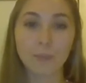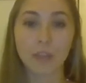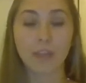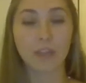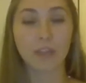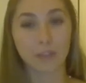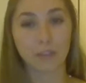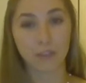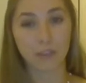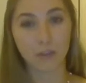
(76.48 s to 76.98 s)

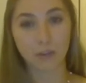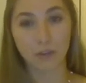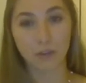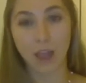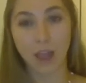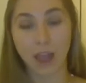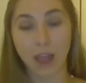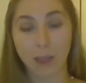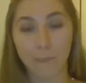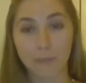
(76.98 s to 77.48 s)

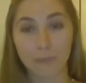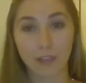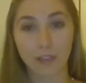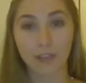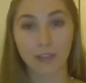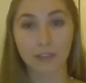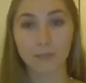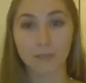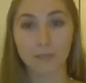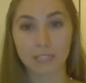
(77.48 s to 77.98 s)
Another app
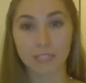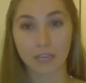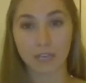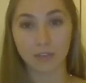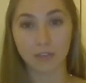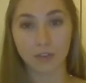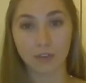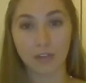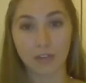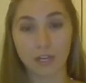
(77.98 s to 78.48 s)
that can be
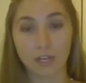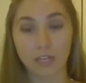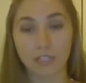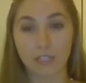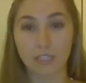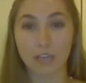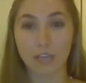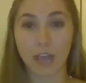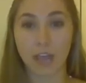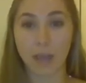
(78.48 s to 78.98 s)
downloaded
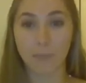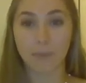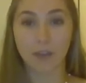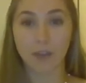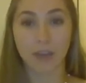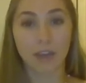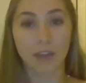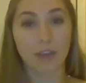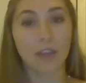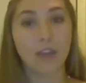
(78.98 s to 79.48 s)
is an app
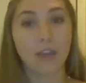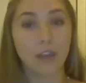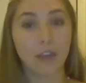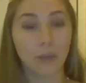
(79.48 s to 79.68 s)
that